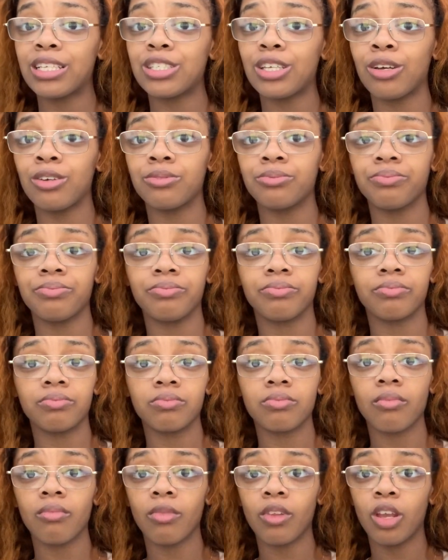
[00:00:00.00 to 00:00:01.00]
So
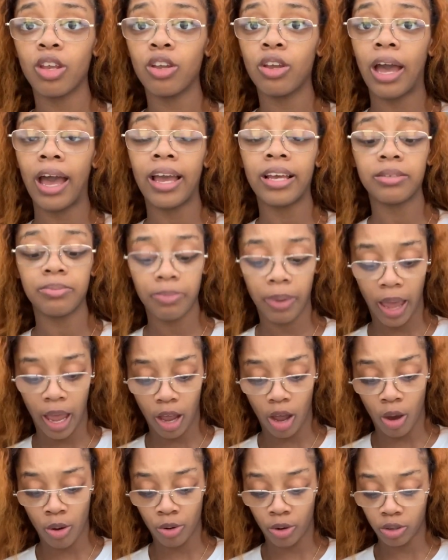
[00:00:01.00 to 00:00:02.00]
guys, pack
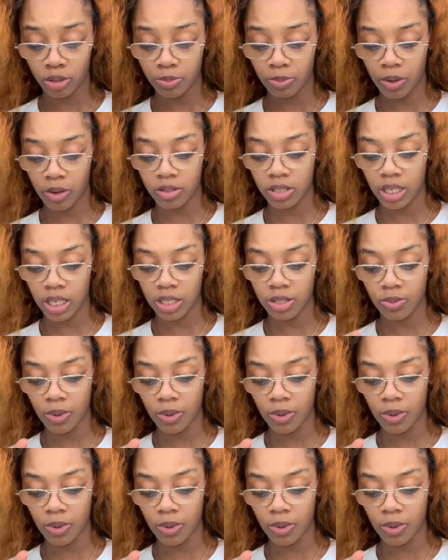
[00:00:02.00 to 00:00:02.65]
on those proteins.